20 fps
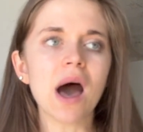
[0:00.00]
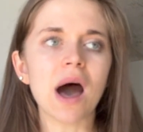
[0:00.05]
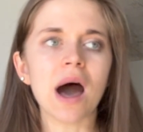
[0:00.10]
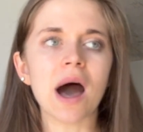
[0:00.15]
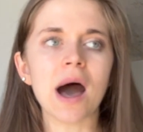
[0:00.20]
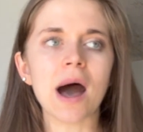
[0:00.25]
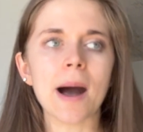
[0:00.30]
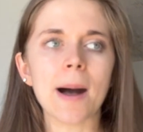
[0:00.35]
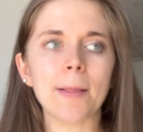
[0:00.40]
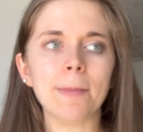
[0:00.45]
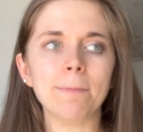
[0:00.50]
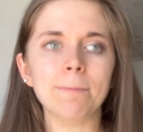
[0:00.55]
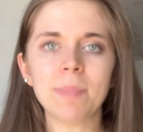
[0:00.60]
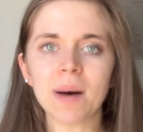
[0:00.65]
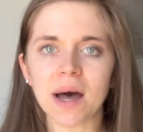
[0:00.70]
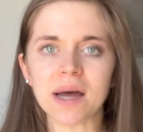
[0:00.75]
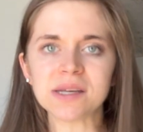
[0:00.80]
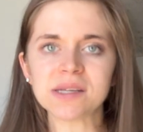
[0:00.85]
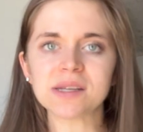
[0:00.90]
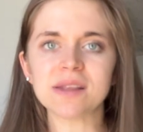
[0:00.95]

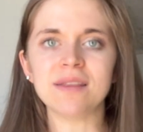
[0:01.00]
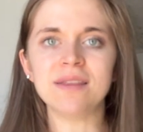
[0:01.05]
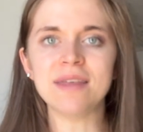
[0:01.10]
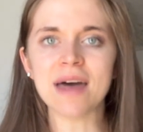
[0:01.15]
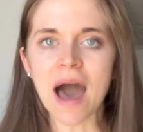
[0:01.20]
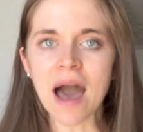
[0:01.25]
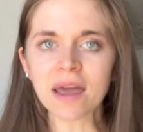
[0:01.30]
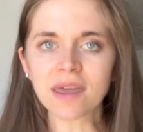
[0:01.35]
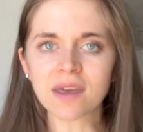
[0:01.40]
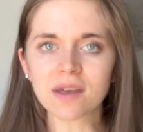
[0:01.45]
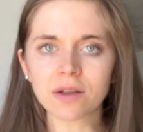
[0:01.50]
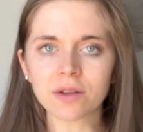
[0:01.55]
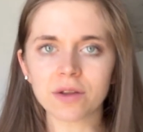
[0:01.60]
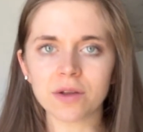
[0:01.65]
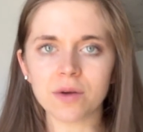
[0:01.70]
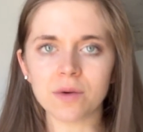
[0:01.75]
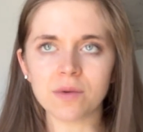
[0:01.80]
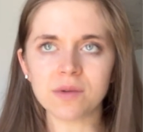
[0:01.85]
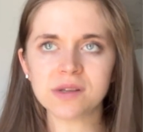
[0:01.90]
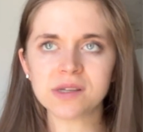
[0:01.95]
But that
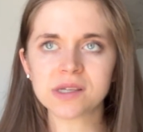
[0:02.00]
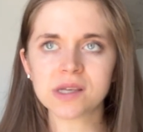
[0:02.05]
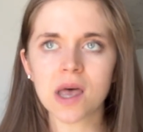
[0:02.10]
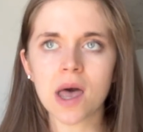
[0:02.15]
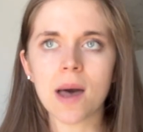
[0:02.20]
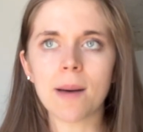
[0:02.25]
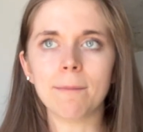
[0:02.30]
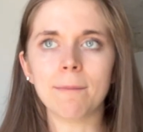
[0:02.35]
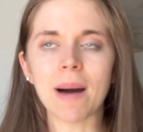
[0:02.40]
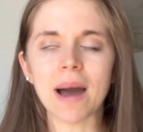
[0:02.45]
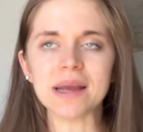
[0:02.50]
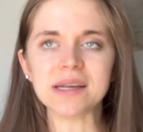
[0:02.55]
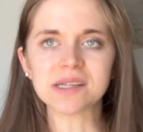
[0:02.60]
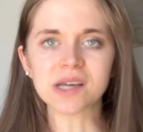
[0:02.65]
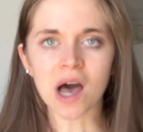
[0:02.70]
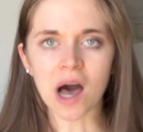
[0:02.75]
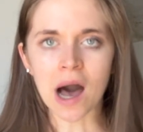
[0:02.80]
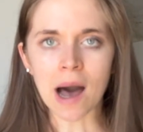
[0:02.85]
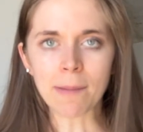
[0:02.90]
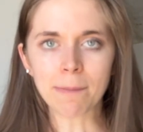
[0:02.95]
concludes my
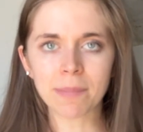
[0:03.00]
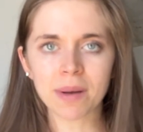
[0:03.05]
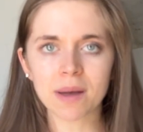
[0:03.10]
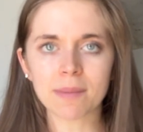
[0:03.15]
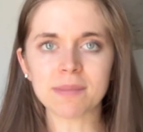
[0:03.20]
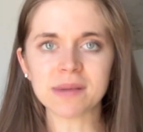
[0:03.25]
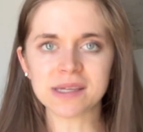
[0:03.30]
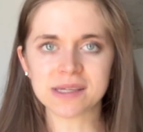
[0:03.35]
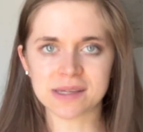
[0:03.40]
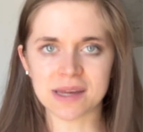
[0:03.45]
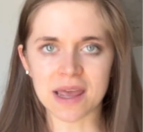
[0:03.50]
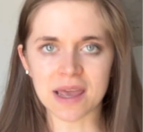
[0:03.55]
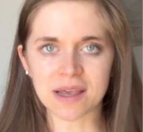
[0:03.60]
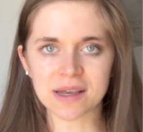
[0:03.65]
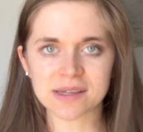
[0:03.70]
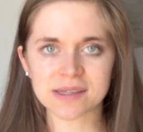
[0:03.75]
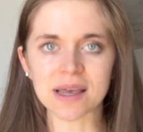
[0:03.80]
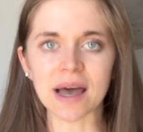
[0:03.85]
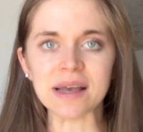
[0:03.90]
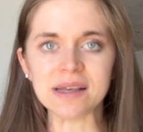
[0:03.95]
top
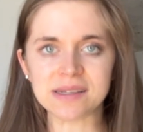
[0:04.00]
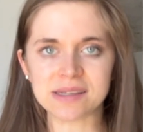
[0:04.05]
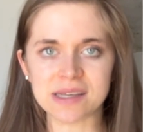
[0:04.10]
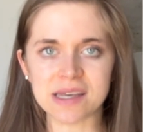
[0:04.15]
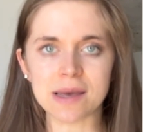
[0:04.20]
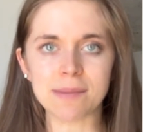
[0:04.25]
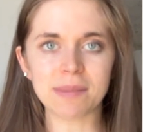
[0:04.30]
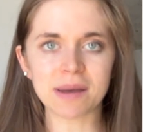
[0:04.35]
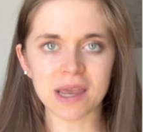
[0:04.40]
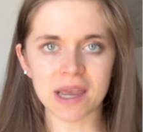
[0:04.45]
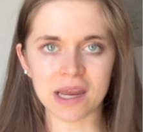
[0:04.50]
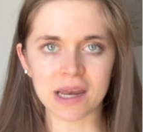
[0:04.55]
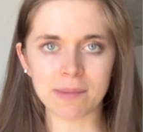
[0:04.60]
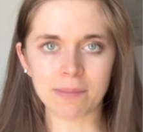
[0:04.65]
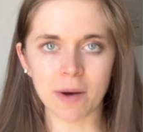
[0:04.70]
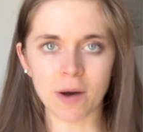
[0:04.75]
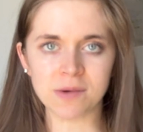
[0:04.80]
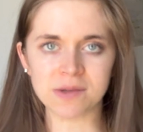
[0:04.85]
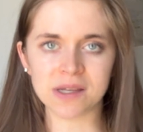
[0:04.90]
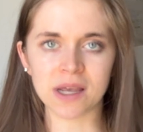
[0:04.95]
mistakes I see in bikini
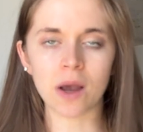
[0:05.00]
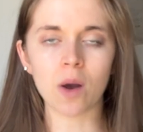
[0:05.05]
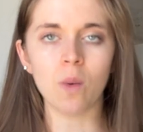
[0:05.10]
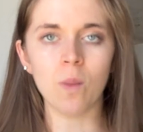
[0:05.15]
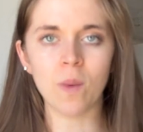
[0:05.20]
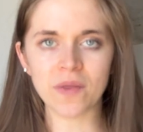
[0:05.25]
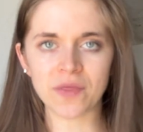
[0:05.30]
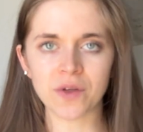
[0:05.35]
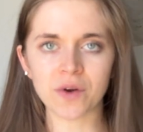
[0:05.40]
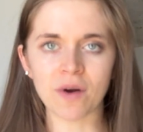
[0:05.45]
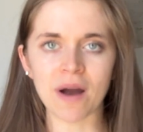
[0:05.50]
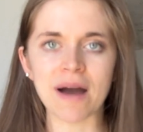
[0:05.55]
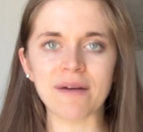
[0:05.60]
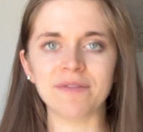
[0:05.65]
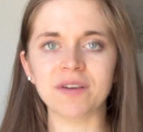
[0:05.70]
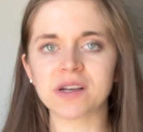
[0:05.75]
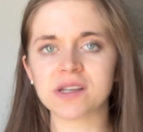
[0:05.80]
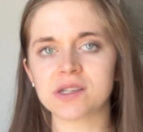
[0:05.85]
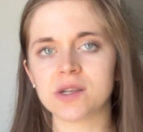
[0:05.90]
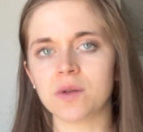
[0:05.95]
posing with the
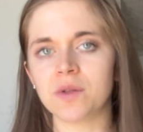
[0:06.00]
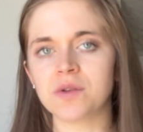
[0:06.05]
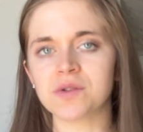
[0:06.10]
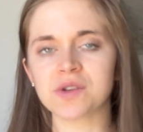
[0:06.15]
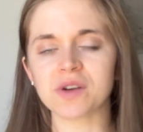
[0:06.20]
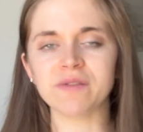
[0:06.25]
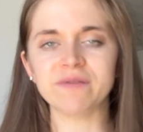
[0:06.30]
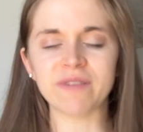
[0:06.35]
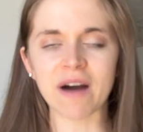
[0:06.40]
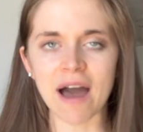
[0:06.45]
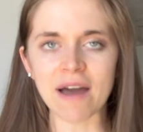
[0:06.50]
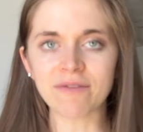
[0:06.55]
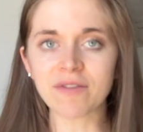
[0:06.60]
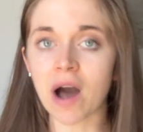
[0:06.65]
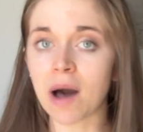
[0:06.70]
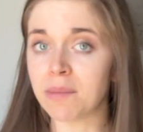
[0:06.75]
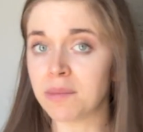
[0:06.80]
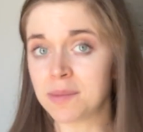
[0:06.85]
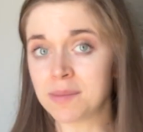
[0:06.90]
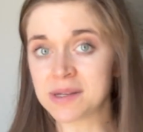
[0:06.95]
graphics. So those are 5
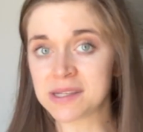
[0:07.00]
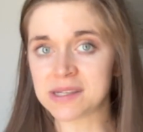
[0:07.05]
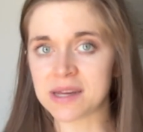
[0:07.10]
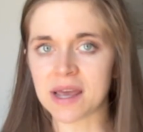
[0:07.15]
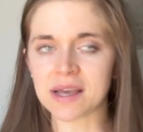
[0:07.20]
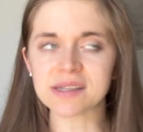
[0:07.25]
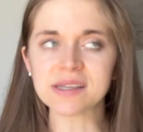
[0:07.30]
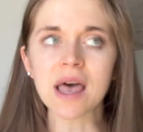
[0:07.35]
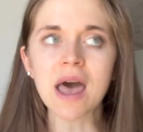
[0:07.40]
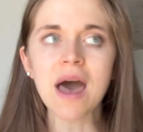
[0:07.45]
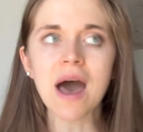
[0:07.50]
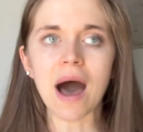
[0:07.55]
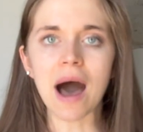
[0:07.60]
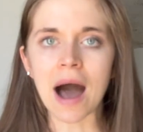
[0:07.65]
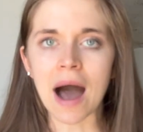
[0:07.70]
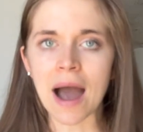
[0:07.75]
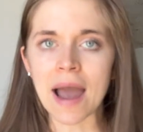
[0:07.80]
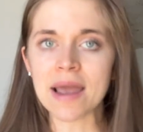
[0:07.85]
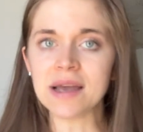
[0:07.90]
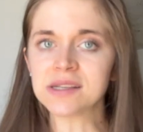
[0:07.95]
common mistakes
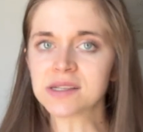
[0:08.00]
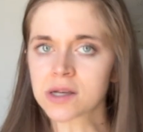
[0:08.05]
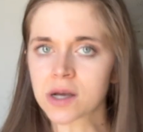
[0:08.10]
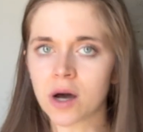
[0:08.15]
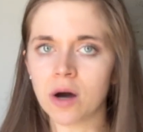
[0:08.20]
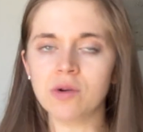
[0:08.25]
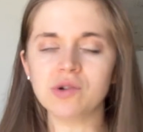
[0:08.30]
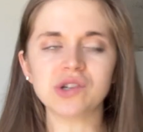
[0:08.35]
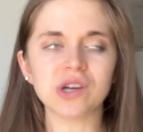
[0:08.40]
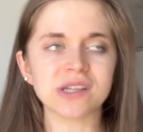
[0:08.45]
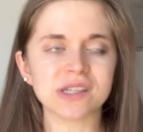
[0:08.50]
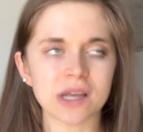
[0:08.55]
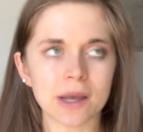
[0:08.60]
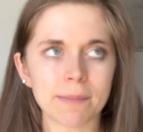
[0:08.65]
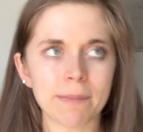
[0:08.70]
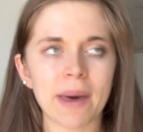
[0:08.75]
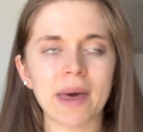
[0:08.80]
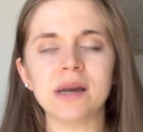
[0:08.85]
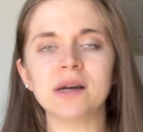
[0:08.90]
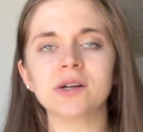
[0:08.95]
I, as a coach, as a
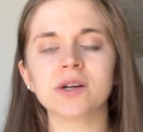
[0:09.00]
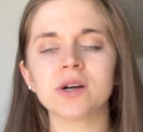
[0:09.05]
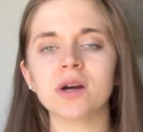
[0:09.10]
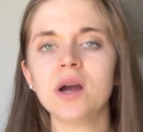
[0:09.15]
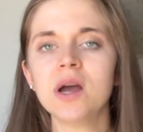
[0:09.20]
competitor,